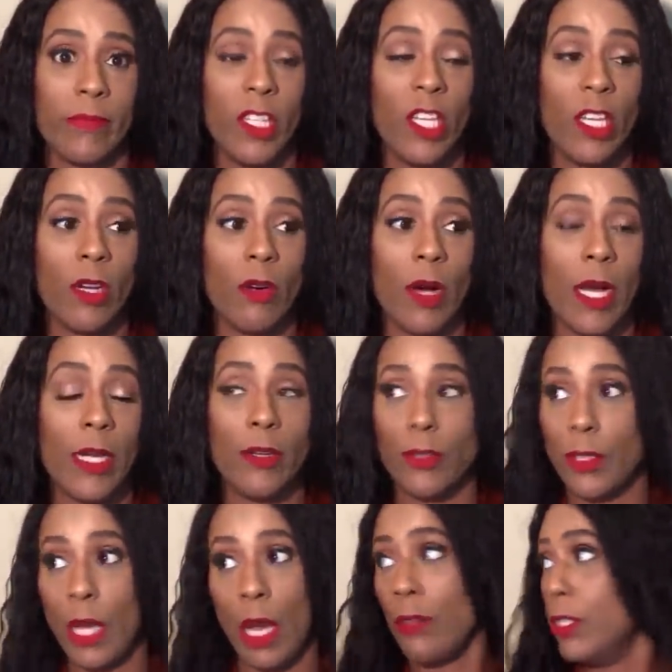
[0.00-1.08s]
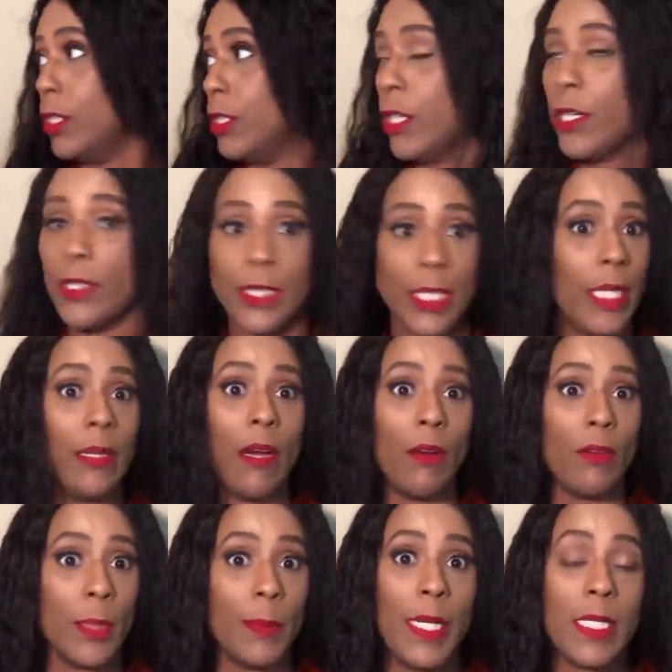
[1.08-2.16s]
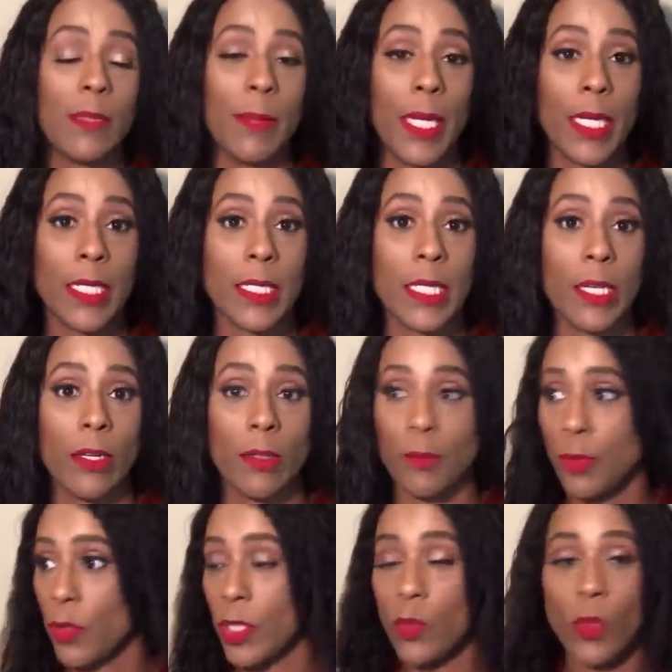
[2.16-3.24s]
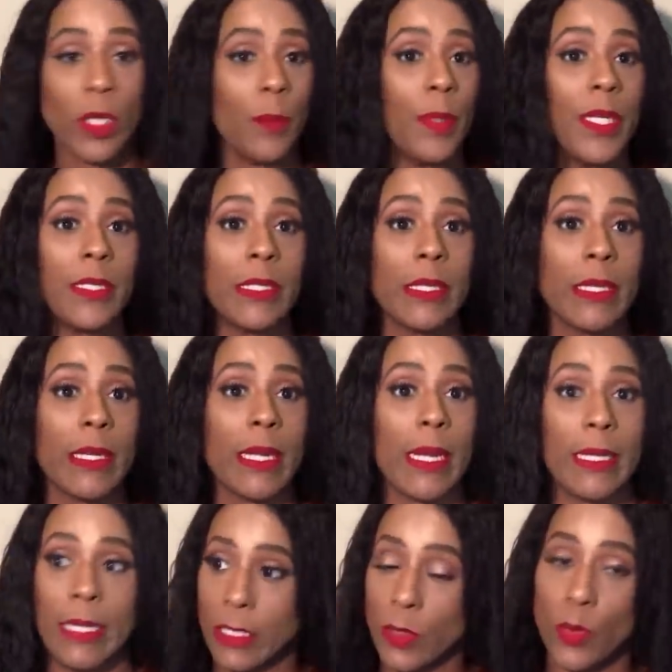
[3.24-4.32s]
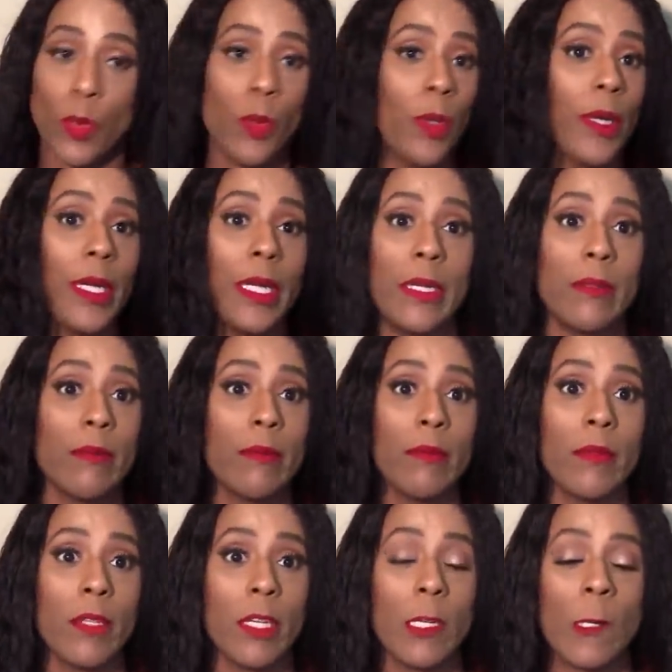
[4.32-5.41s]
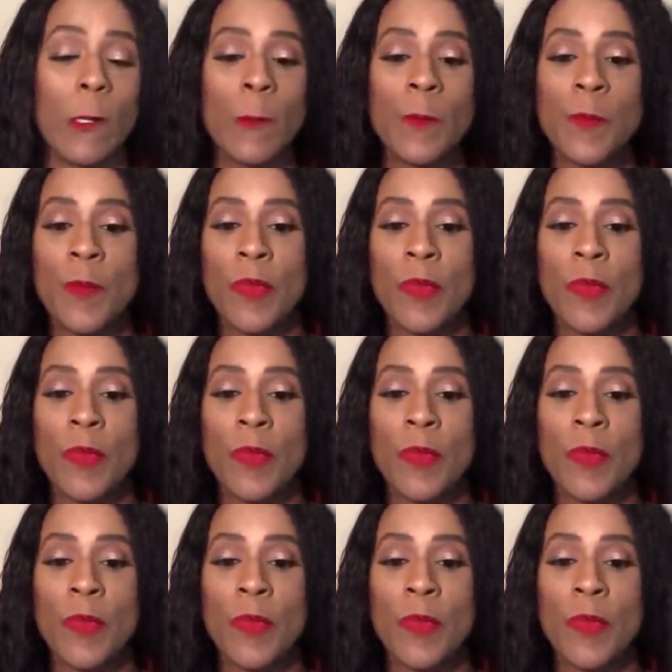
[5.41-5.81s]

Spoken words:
Y'all just heard ding dong, the pizza man is here. The boys want a pizza tonight. That's what we're eating, you know?